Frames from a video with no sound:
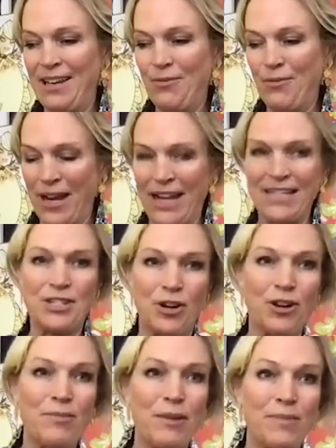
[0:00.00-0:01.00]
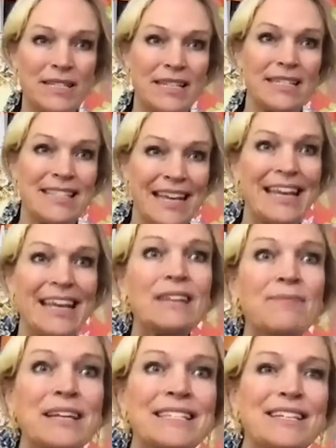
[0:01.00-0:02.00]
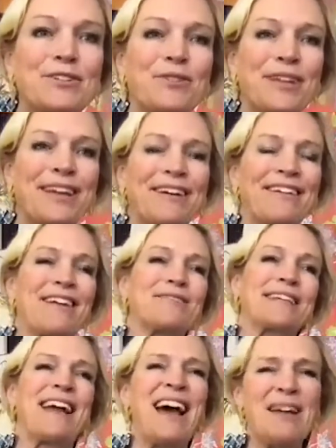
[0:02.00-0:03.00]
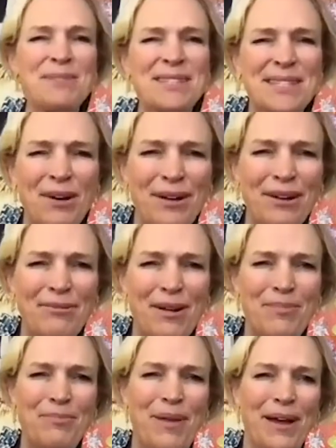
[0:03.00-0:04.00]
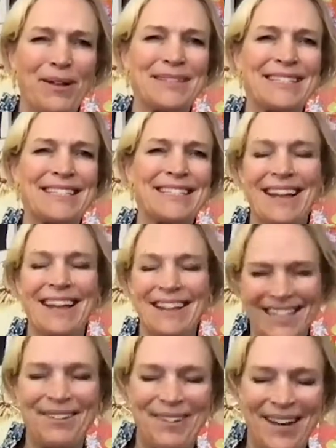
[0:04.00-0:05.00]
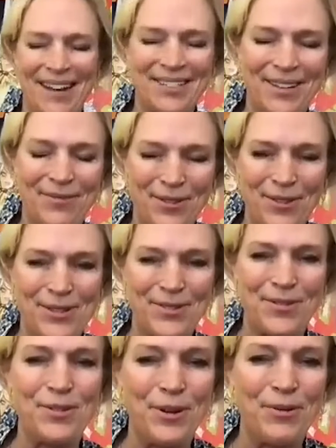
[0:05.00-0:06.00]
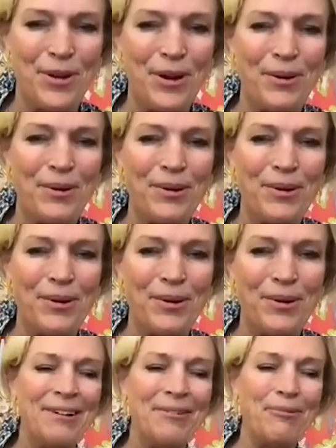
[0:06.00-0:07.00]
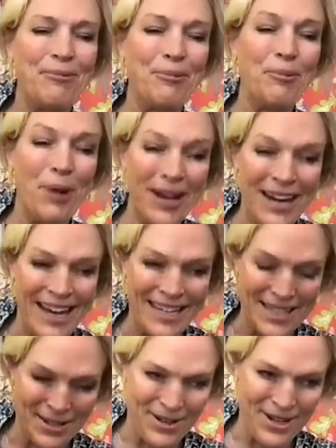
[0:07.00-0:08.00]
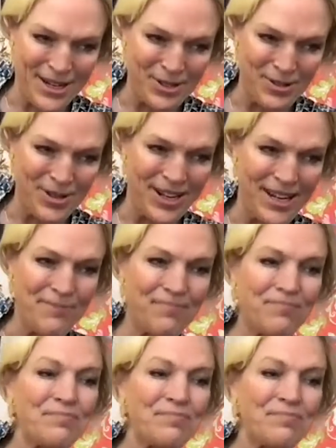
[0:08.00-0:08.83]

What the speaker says: when I started my business in my senior year, and I was like, I'm sewing ribbon belts. And I'll tell you, actually, for those of you who don't know what I started at Trinity,